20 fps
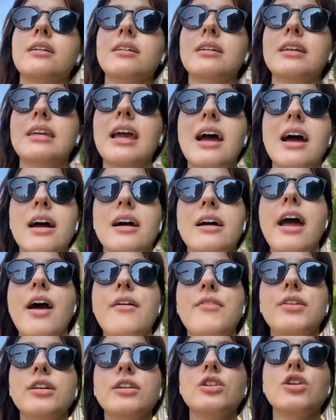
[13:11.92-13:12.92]

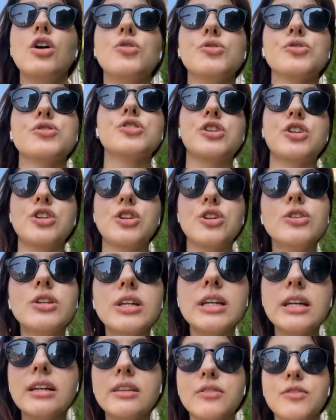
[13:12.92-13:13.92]
having no
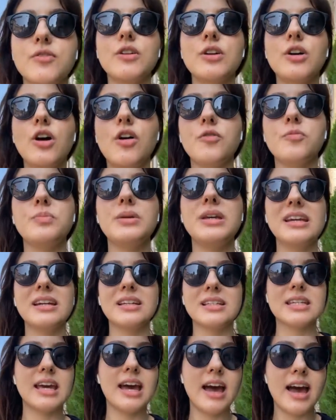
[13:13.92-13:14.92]
security, the fear of being
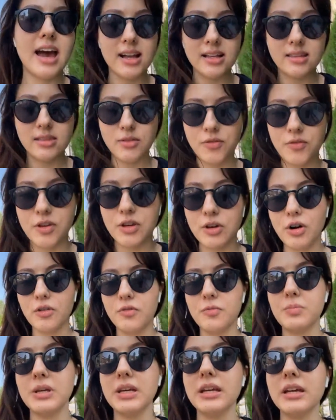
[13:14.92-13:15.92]
attacked, the fear
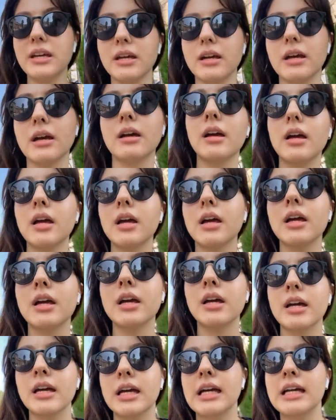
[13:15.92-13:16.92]
of being
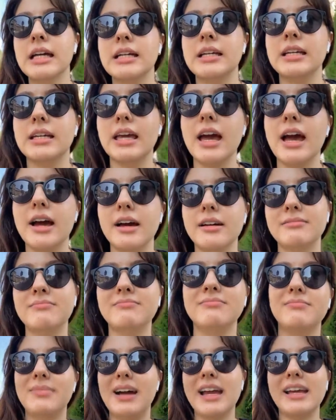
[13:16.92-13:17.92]

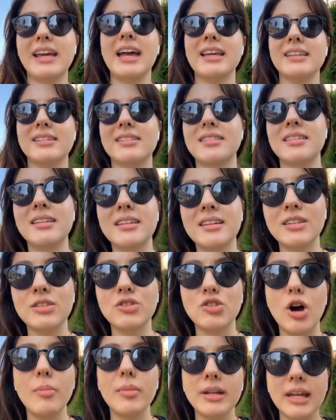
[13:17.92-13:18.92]
I guess
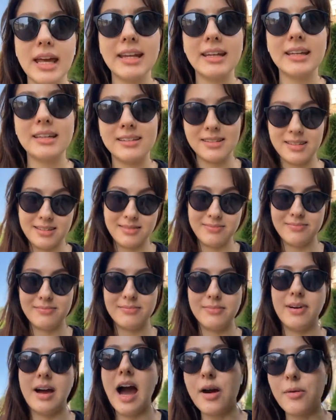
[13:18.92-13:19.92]
dominated,
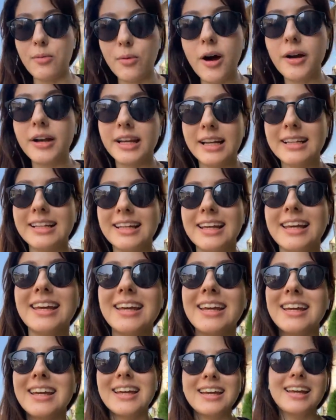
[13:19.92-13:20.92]
ironically.
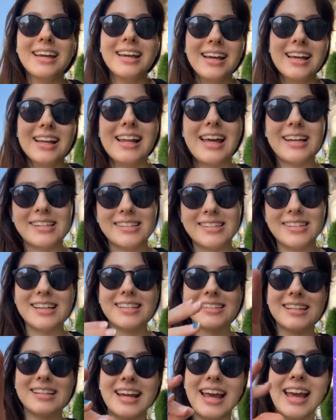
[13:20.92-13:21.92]
Like
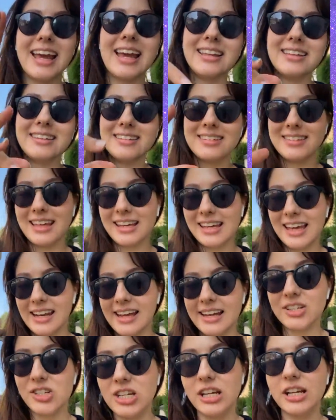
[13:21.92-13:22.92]
6 and 8, they can
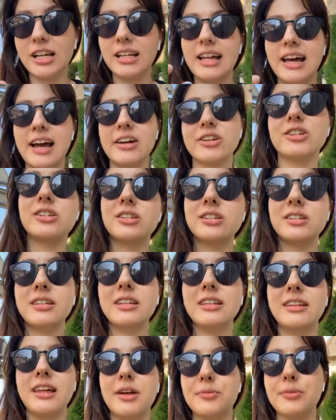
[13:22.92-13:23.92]
actually clash
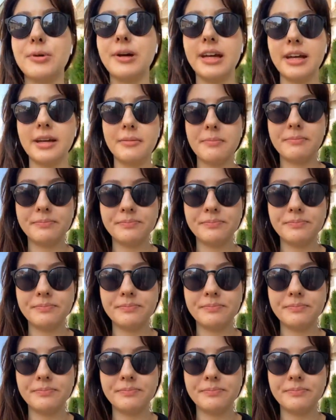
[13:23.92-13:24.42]
in that way.